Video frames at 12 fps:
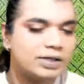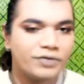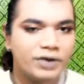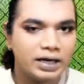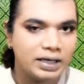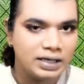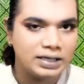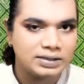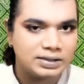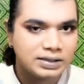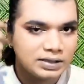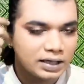a very
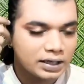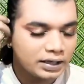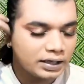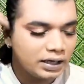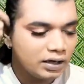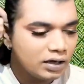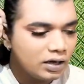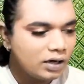easy technique.